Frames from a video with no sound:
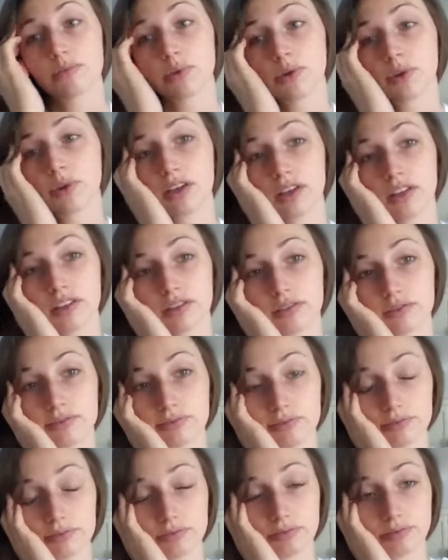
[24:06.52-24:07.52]
And then
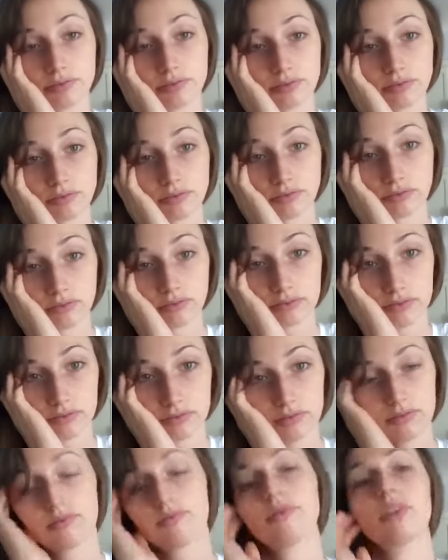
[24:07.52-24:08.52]
they pay us.
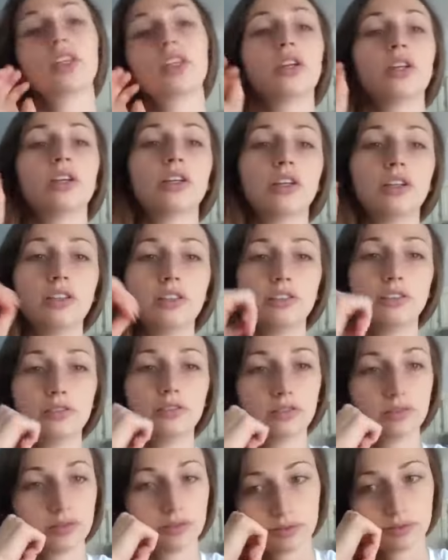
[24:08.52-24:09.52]
Like, I think there's a
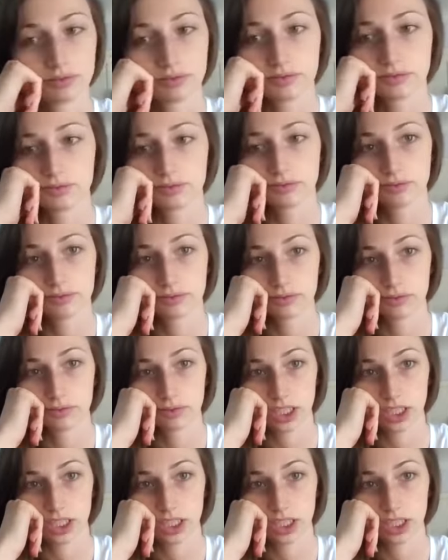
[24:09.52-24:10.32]
transitional